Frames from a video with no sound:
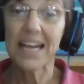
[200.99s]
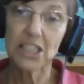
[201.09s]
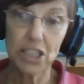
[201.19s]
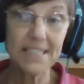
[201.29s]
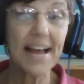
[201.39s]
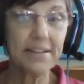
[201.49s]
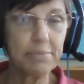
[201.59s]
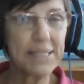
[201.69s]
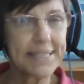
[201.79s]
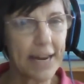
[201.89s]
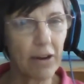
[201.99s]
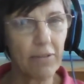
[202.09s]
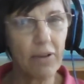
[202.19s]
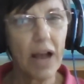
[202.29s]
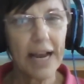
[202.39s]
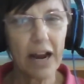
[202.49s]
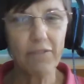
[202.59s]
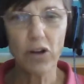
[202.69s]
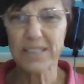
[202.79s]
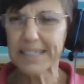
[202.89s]
You just have to be careful,
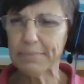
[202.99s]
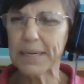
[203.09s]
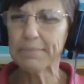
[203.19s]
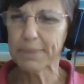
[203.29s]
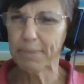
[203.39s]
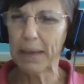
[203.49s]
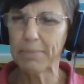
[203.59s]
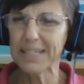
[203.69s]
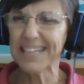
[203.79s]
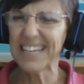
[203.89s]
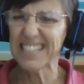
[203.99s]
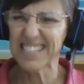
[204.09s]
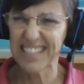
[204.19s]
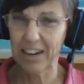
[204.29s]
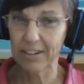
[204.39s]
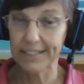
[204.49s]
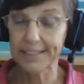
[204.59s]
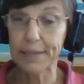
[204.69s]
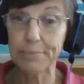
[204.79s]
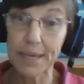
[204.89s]
because sometimes babies get scared.
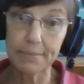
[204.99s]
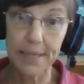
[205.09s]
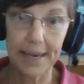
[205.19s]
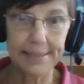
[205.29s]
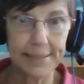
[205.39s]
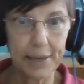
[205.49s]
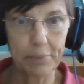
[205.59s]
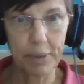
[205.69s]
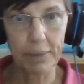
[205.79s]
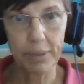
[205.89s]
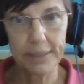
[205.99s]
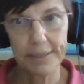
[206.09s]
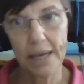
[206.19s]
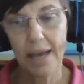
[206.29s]
Sometimes I scare babies.